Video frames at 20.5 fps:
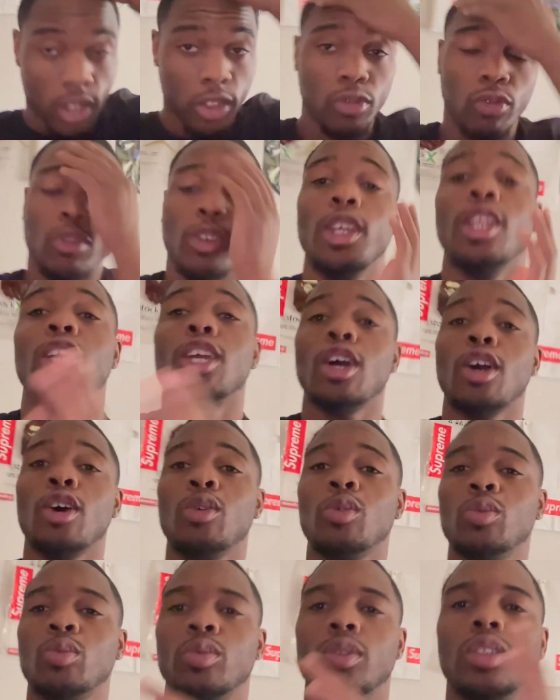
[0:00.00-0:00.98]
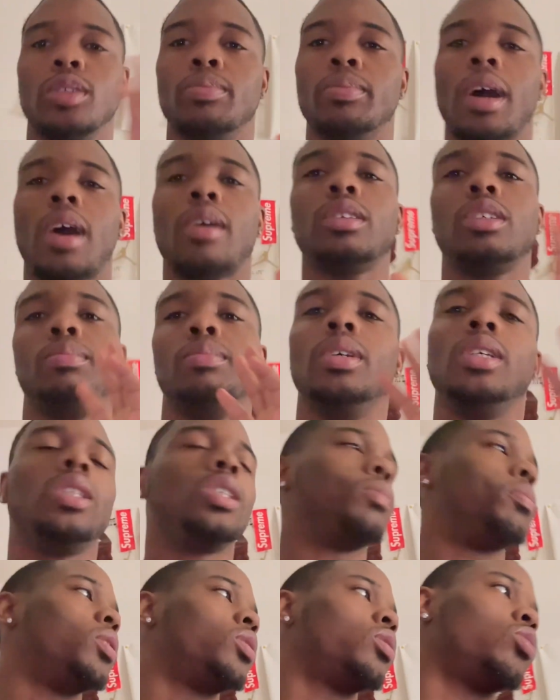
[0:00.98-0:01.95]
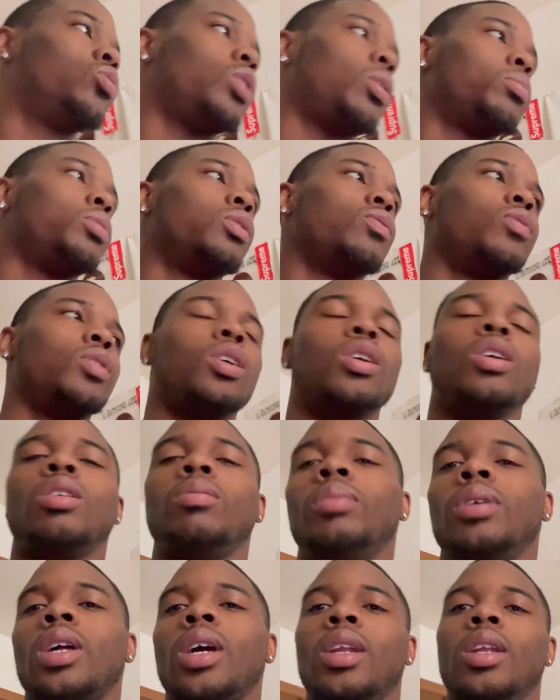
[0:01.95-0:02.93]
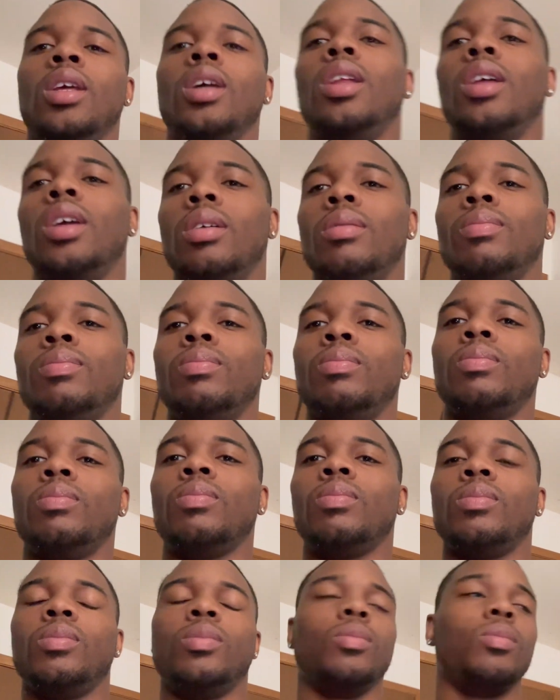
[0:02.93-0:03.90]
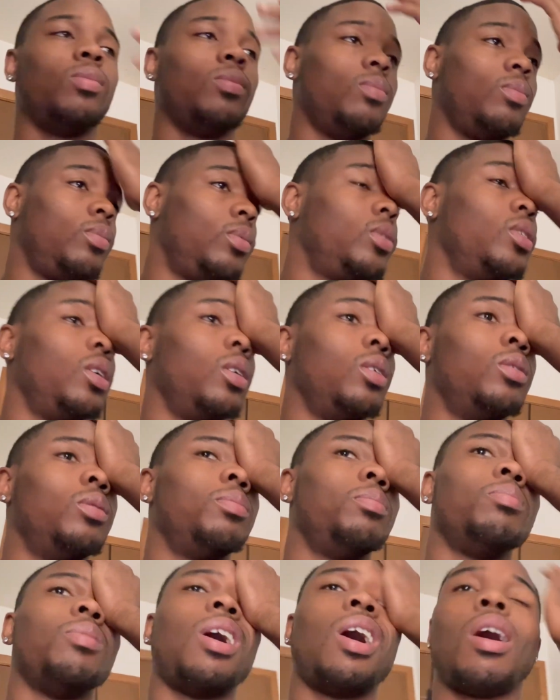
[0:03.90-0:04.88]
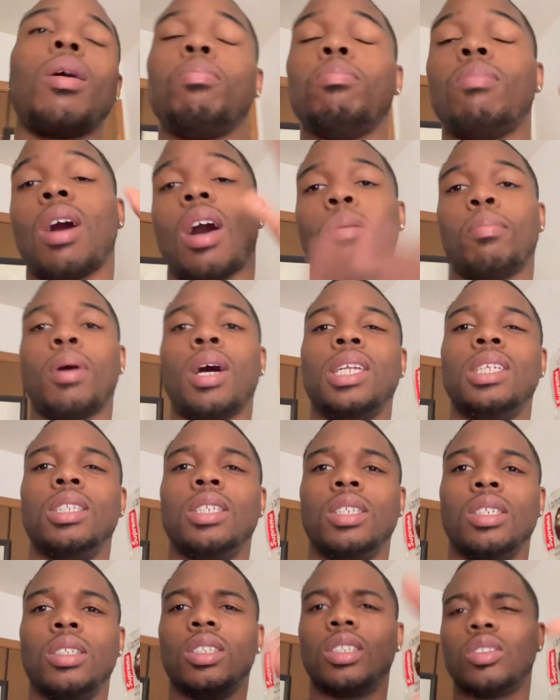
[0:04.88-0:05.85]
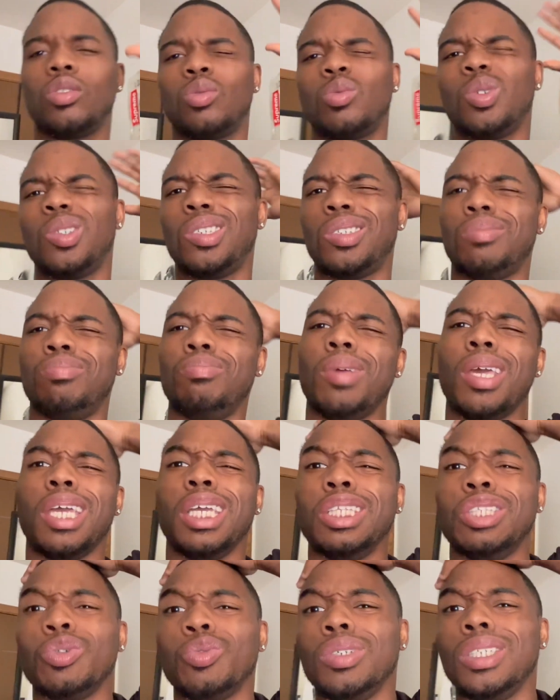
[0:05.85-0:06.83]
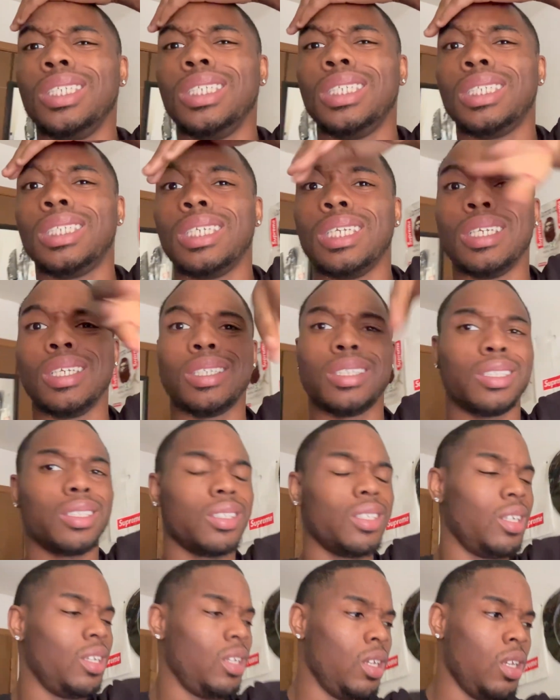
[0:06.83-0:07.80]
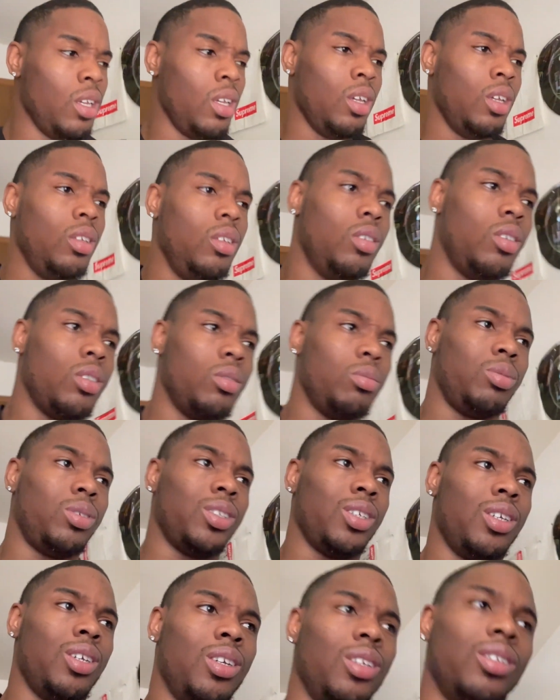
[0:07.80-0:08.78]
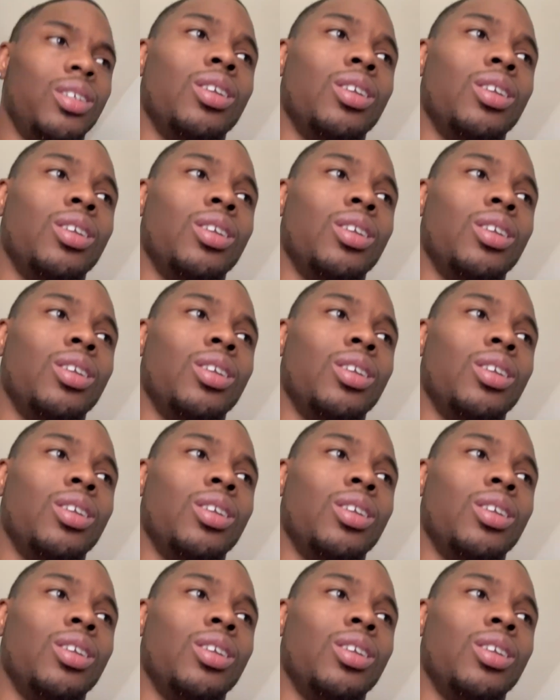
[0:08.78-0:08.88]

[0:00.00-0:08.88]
This video was I was been supposed to drop this video, but I didn't. So uh, my apologies. This was May 26th. You know what I'm saying?